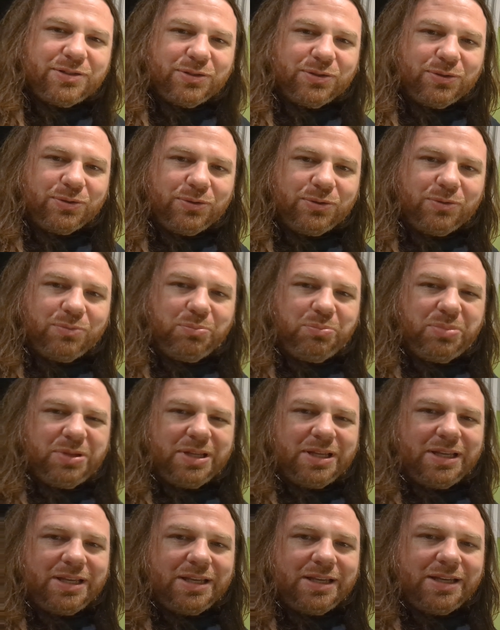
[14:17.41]
too
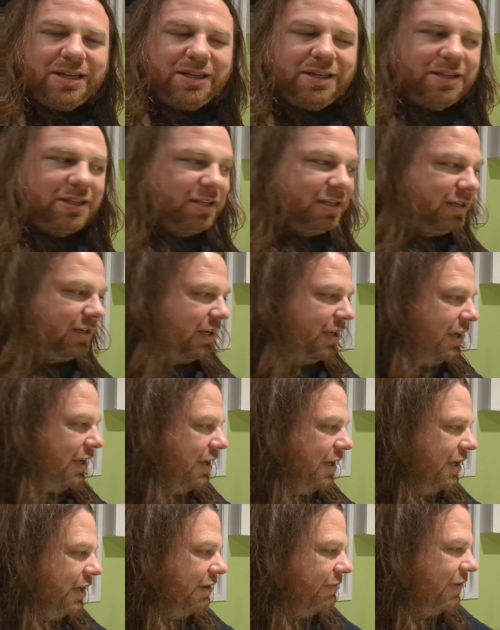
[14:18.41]
big, and
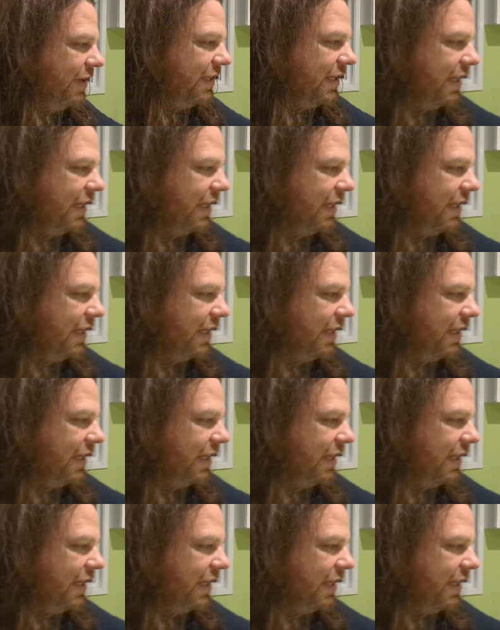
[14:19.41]
if